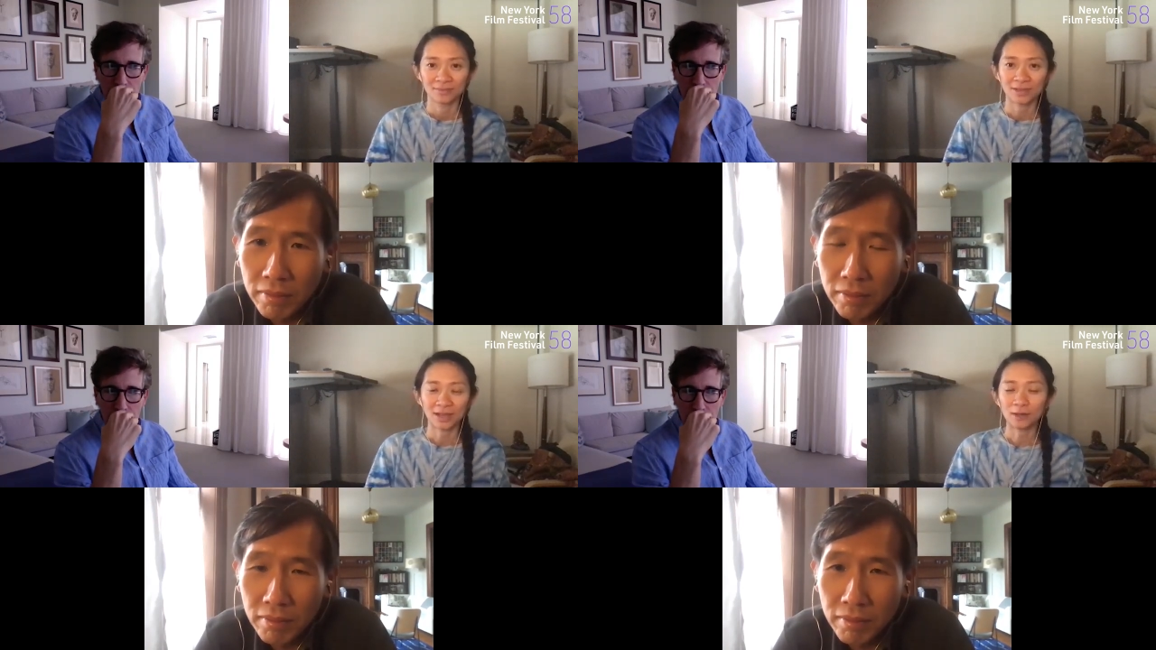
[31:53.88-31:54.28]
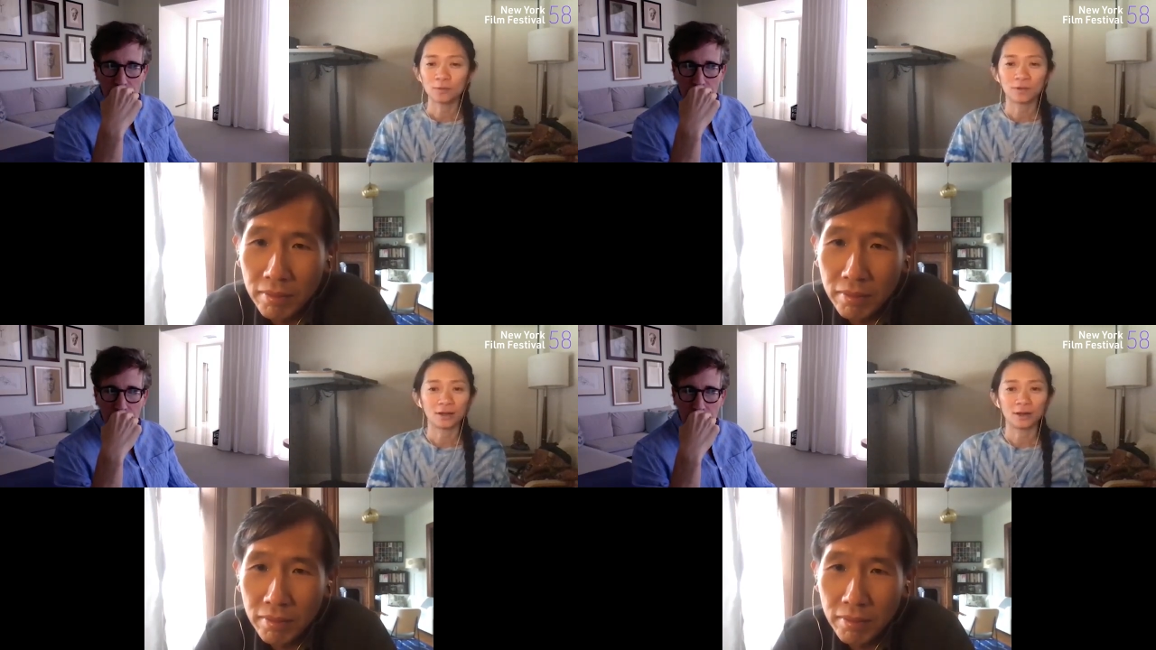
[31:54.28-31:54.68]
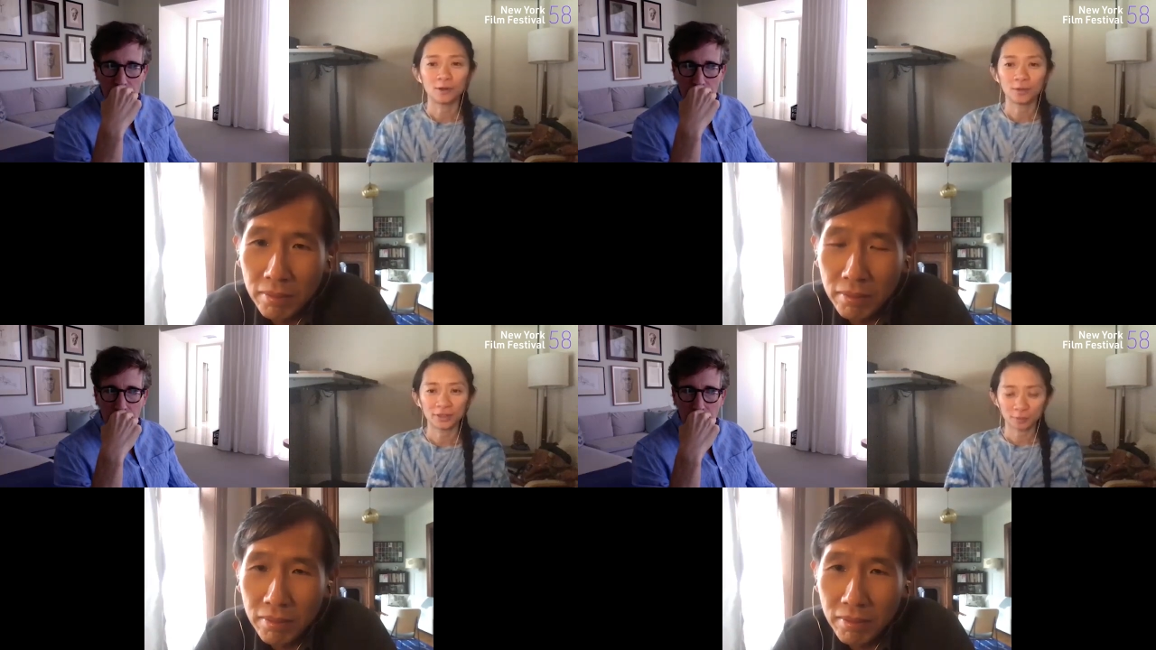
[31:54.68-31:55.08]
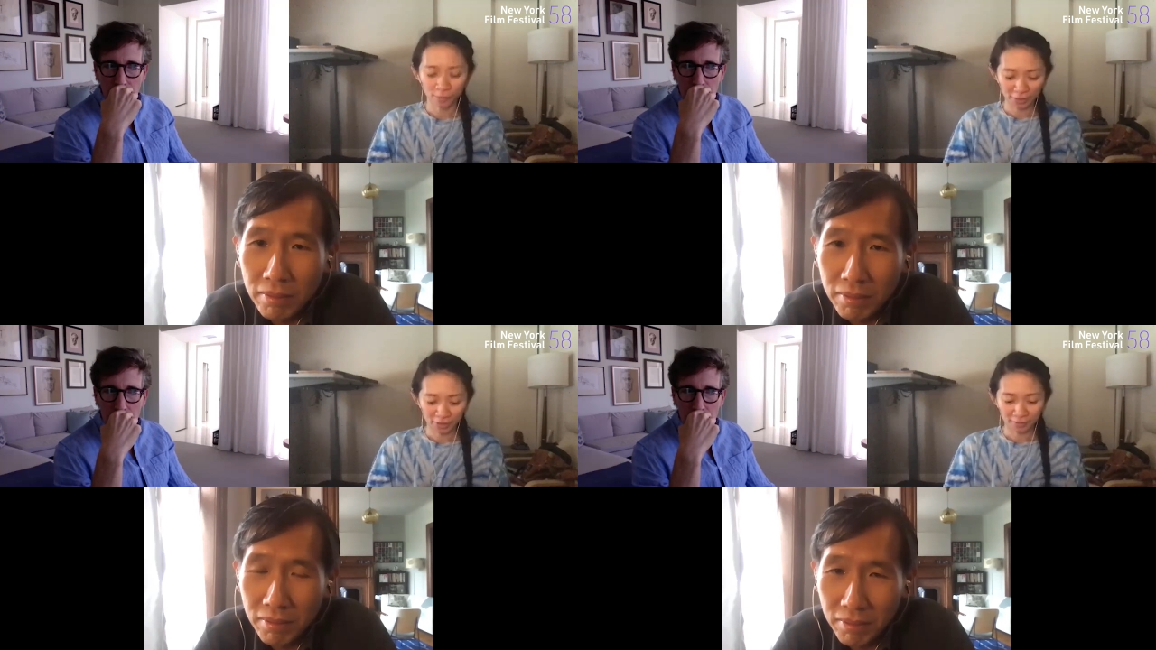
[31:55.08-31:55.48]
Speaker 1: I will always
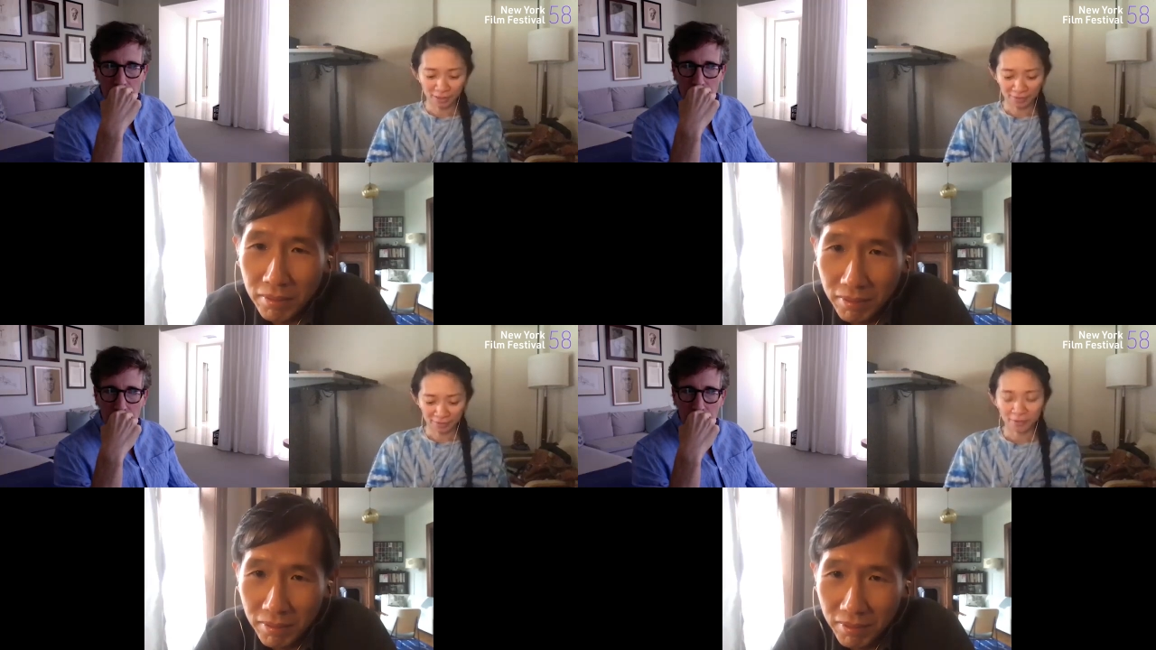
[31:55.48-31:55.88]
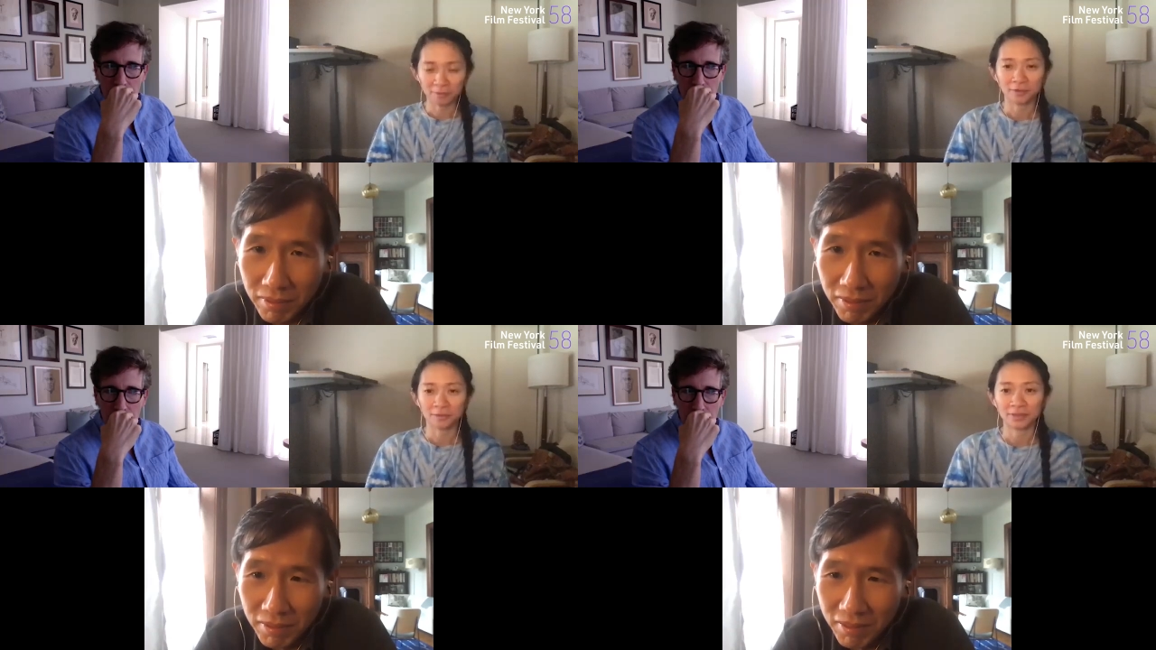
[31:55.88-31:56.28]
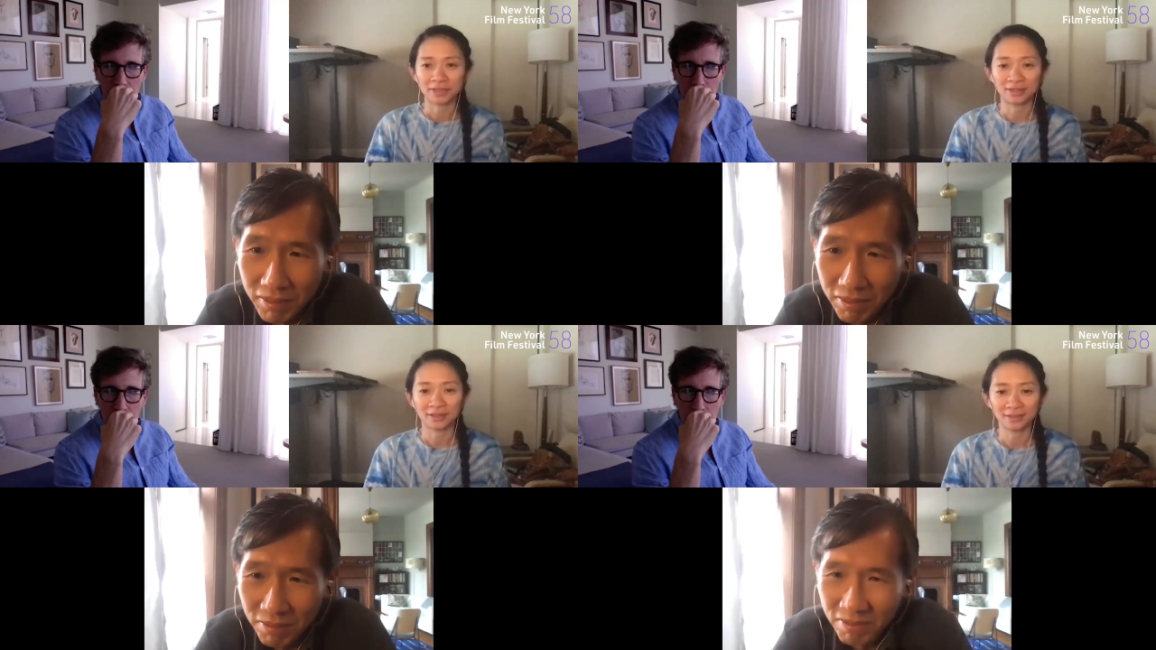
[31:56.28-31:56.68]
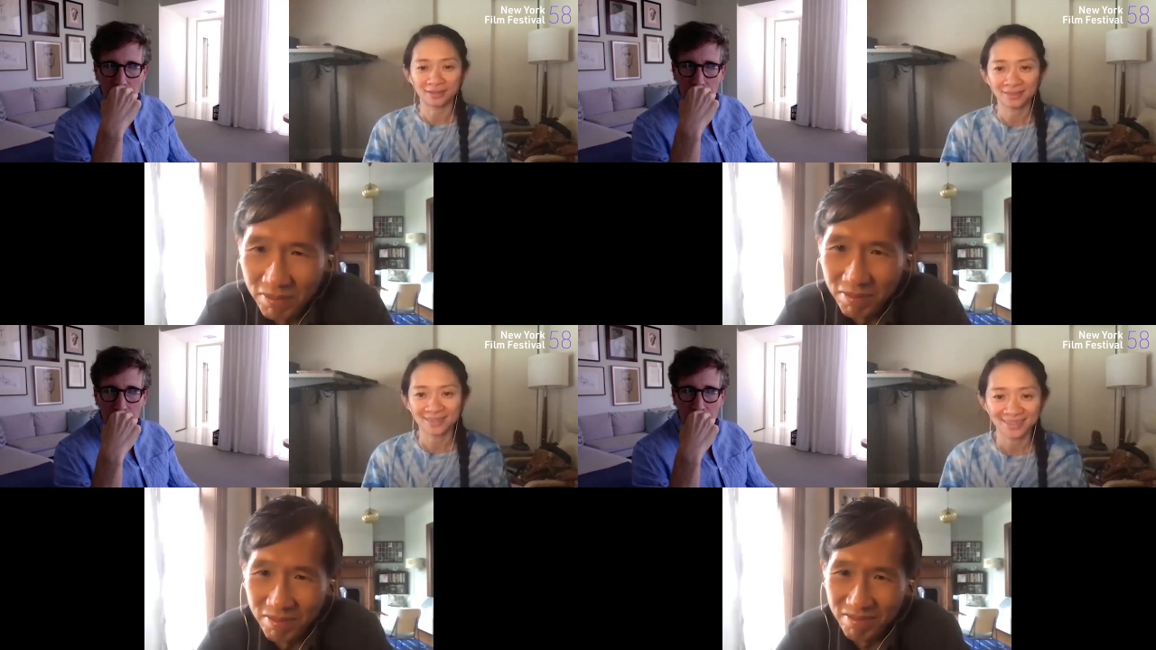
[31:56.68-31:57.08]
wish my film could be
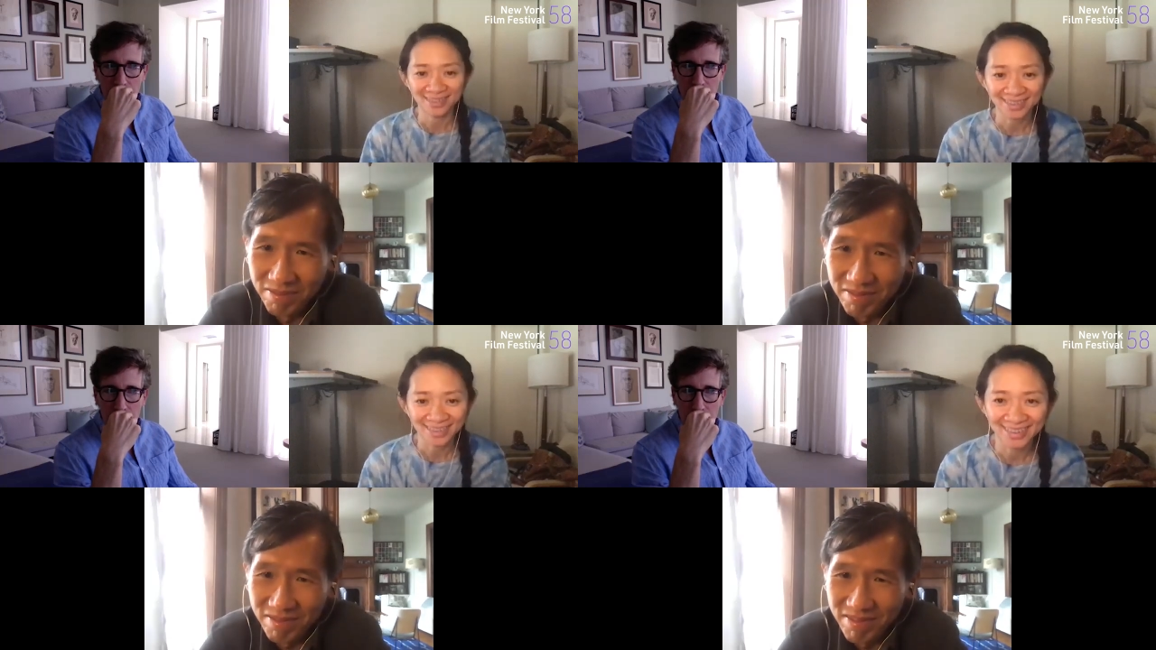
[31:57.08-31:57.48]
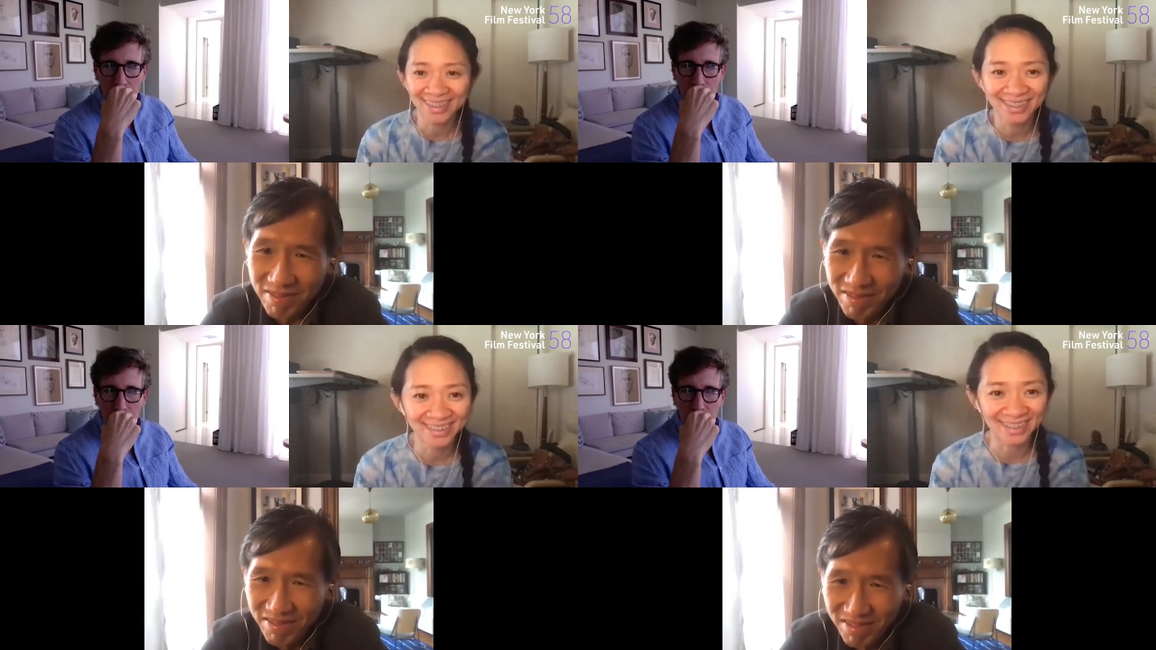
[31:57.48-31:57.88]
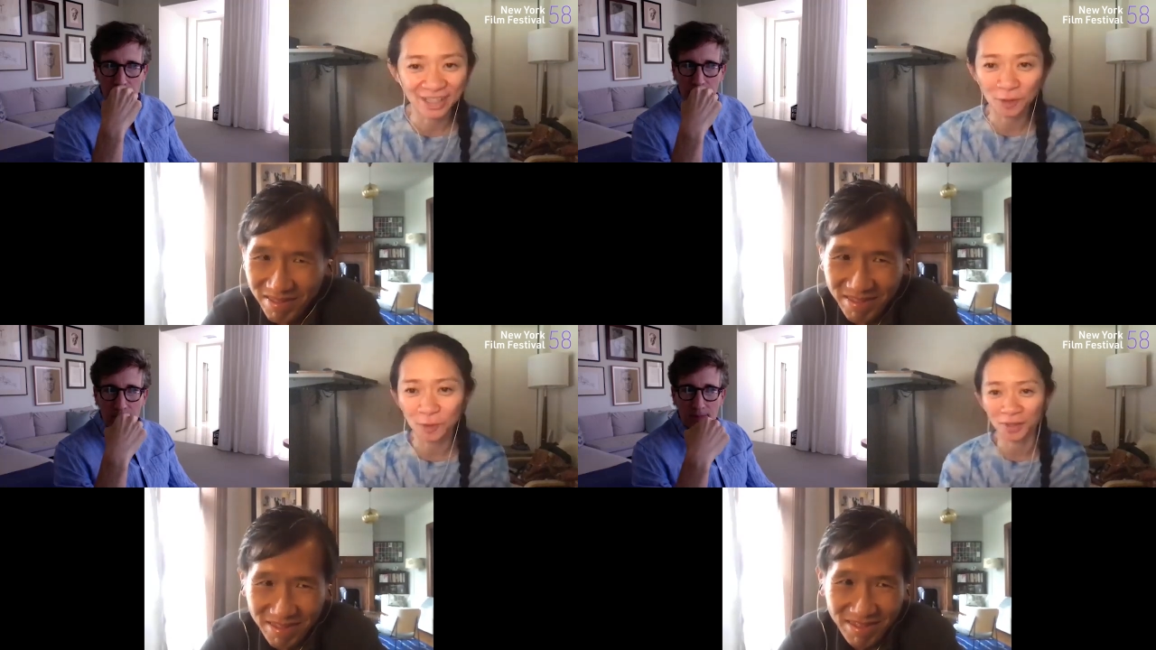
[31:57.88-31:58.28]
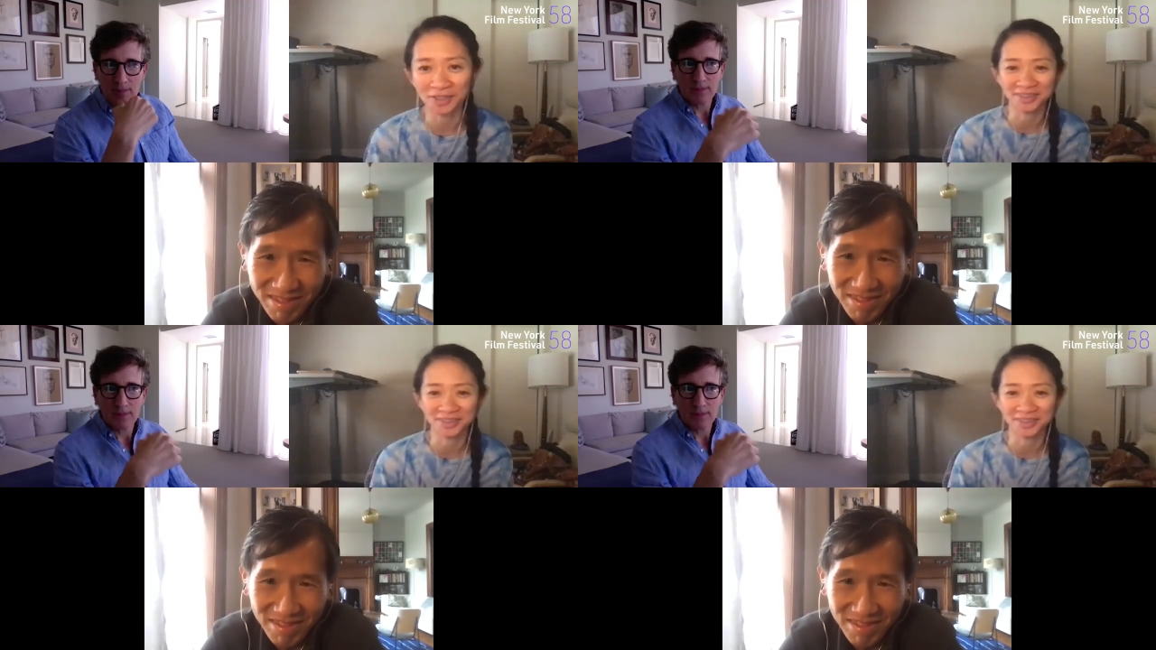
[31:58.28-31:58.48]
the new world.